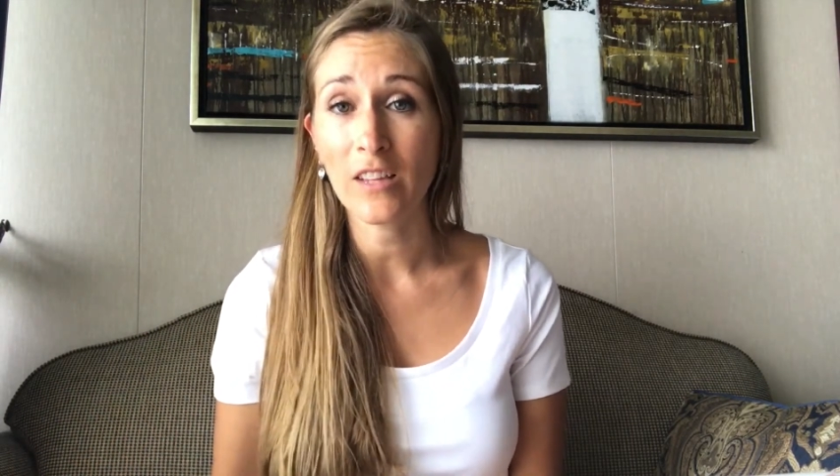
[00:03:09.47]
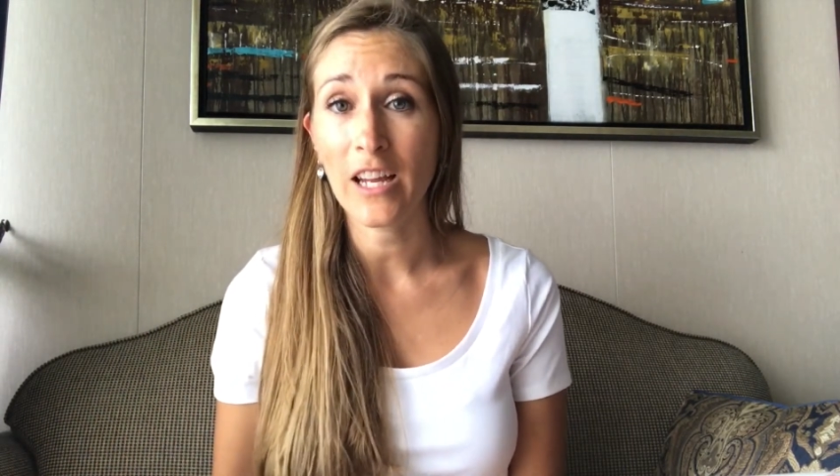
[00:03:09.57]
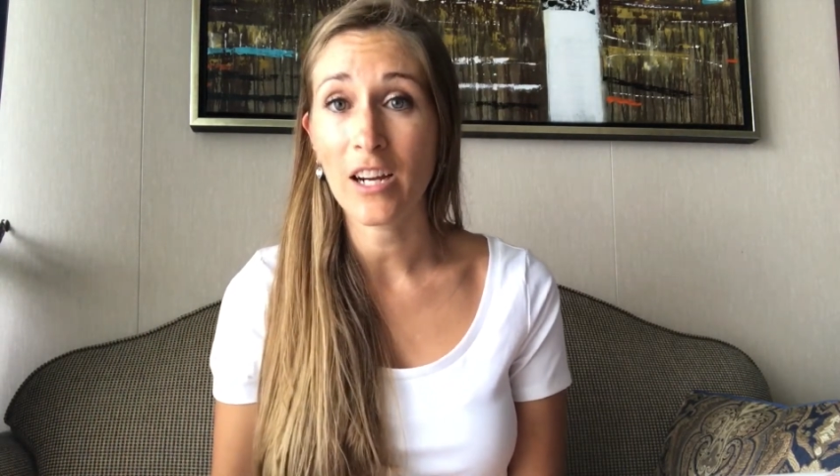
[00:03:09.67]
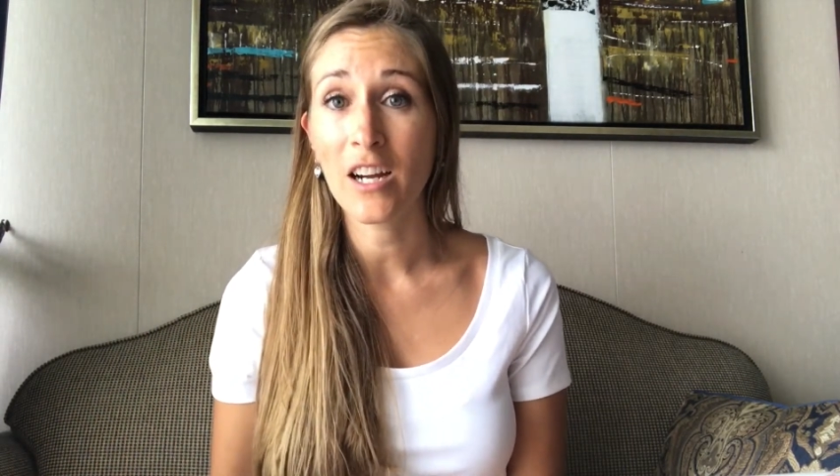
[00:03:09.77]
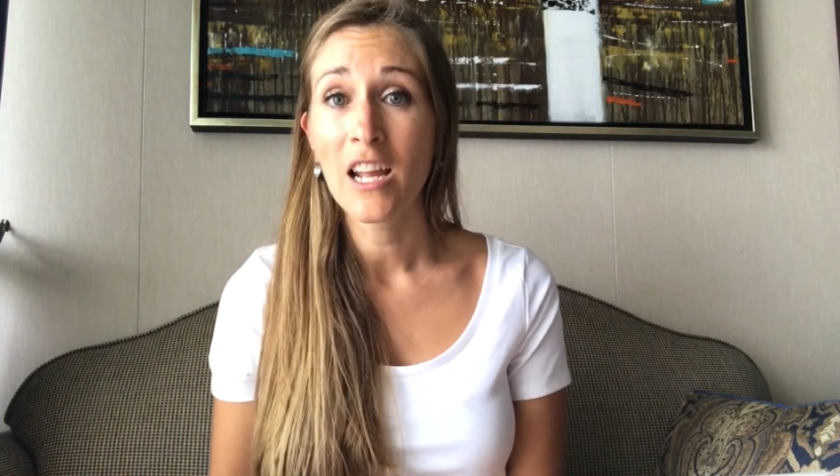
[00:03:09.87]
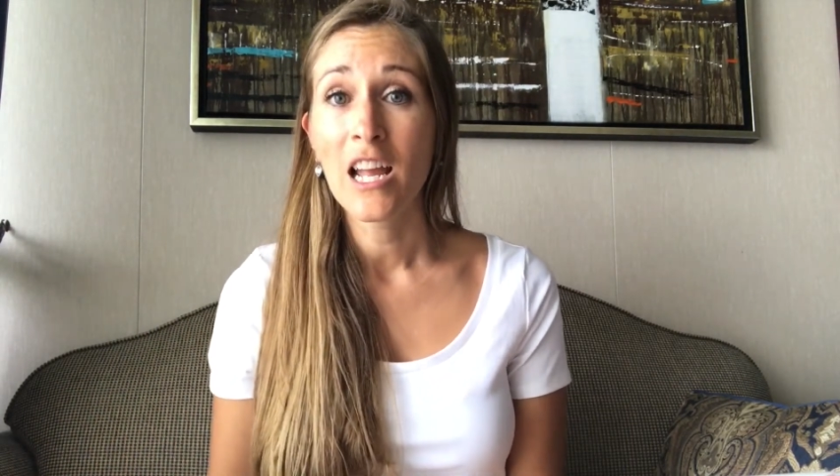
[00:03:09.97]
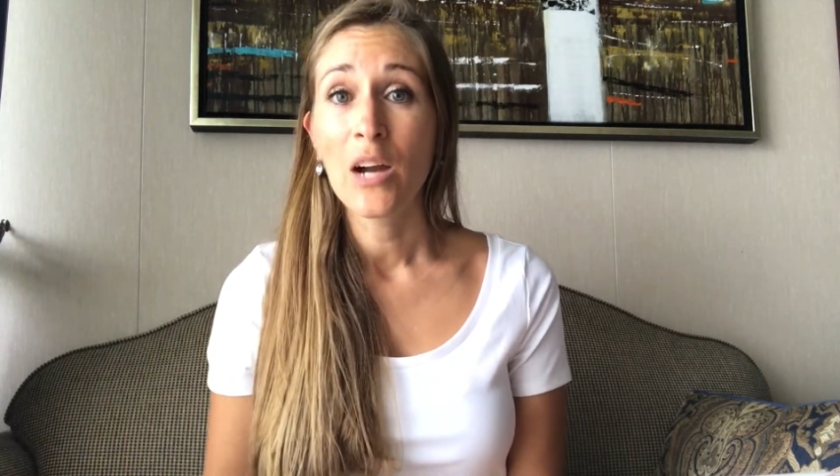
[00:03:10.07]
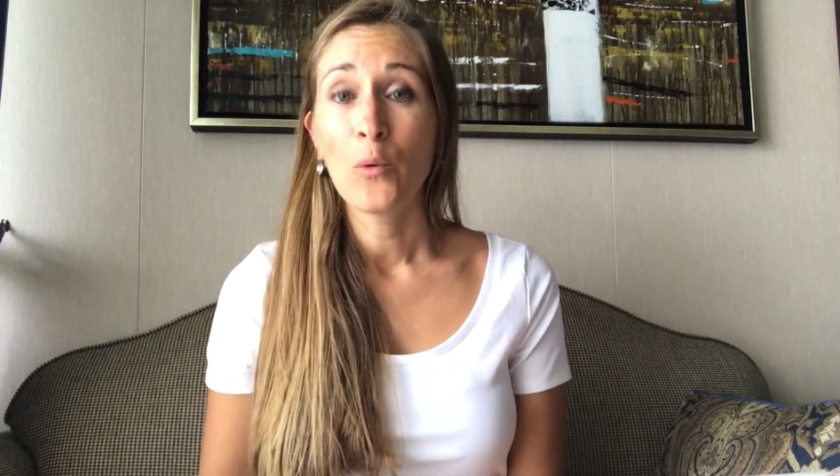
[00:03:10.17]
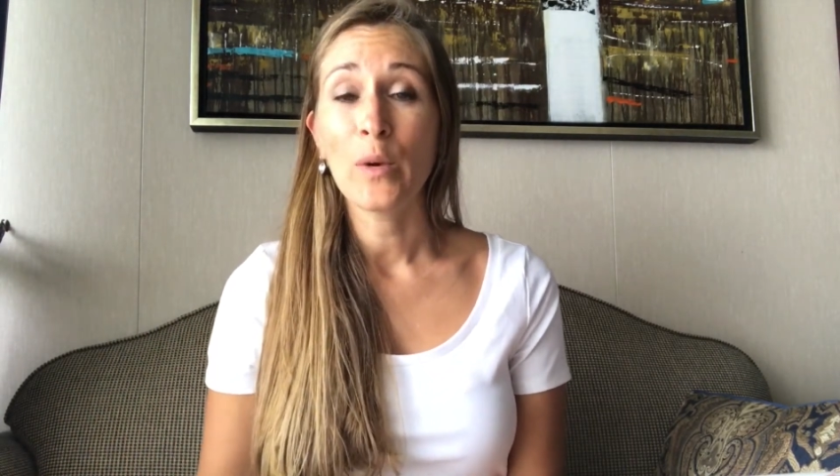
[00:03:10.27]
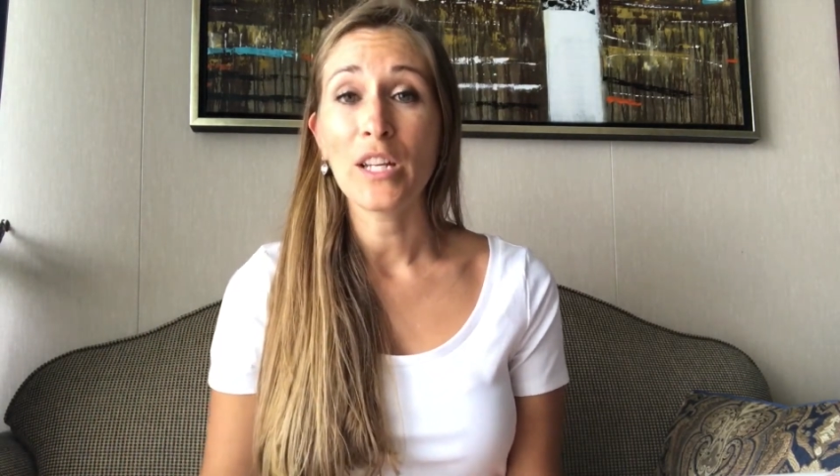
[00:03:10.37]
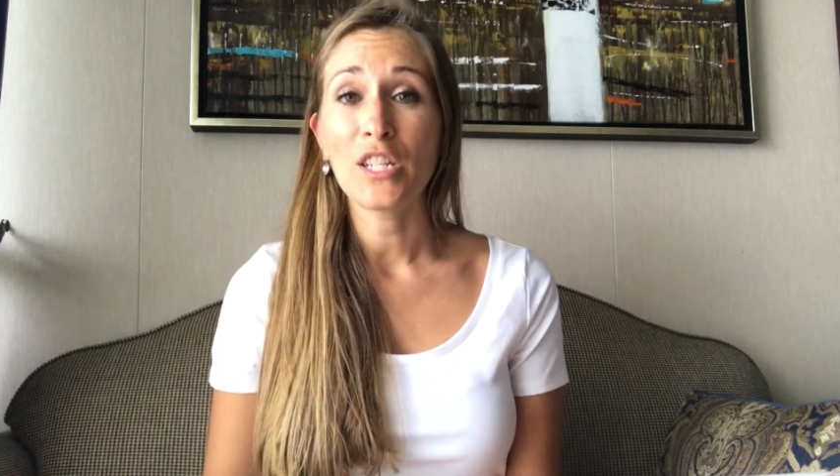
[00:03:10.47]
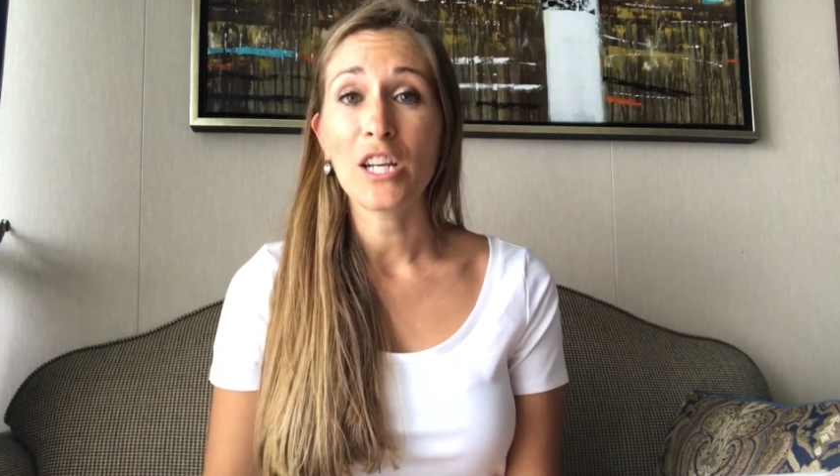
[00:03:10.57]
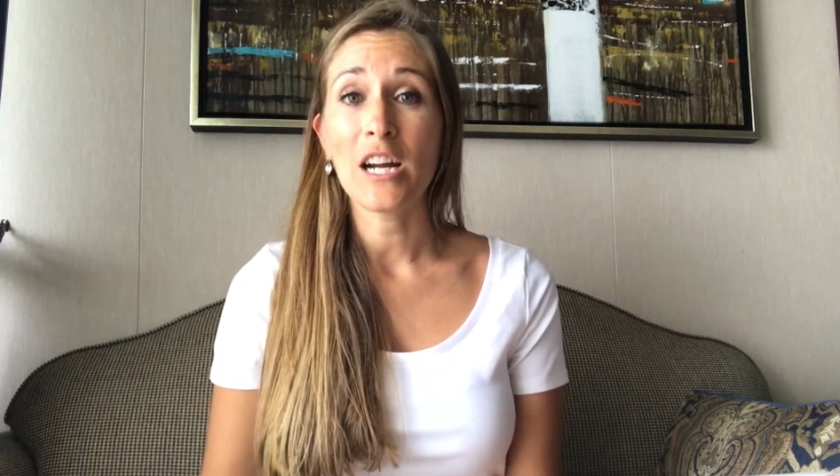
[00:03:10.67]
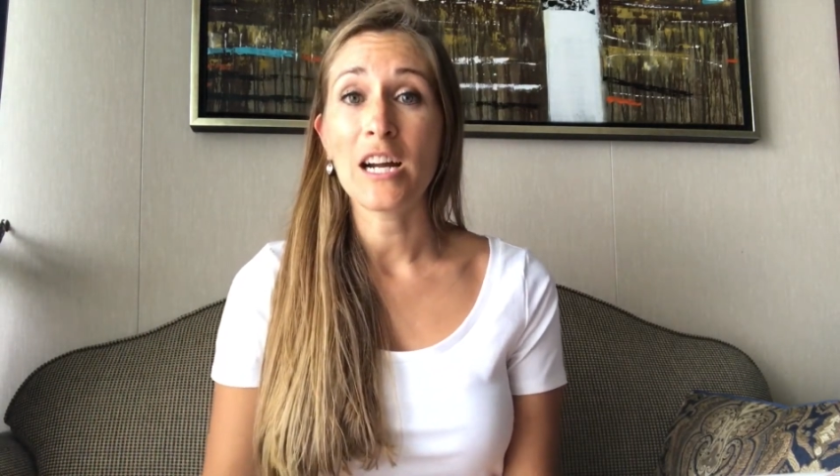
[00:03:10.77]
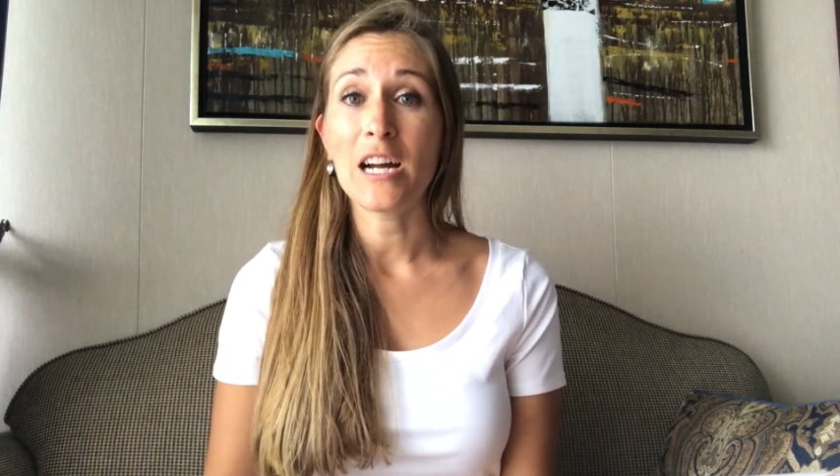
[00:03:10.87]
layer, which
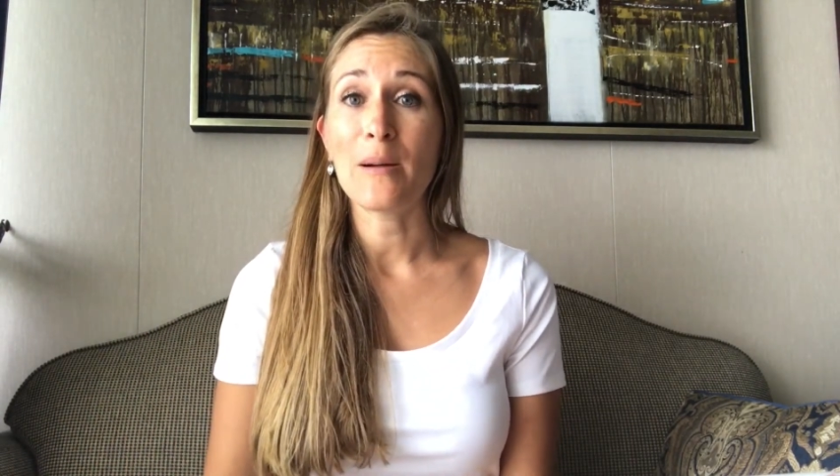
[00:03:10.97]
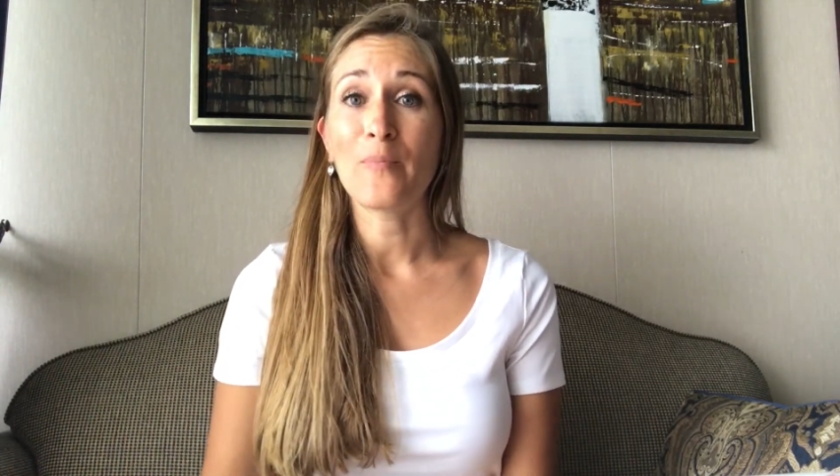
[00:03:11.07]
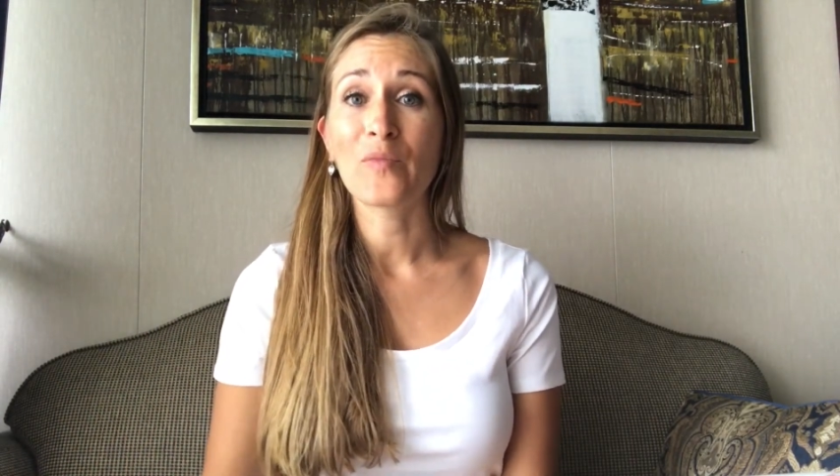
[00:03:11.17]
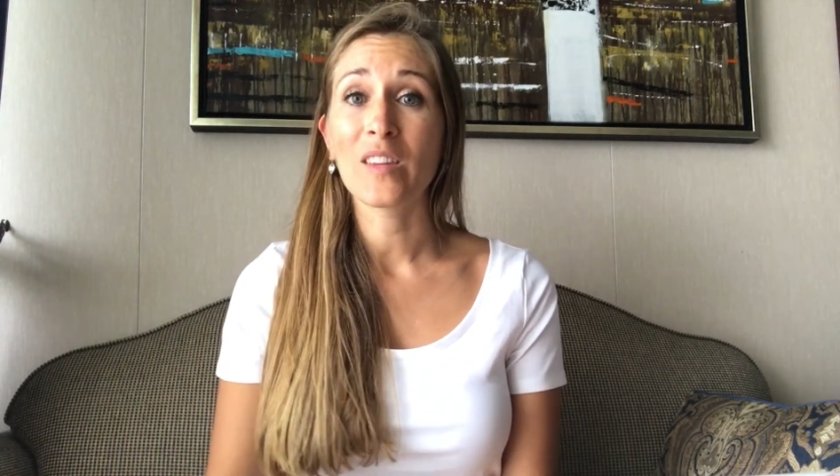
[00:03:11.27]
um,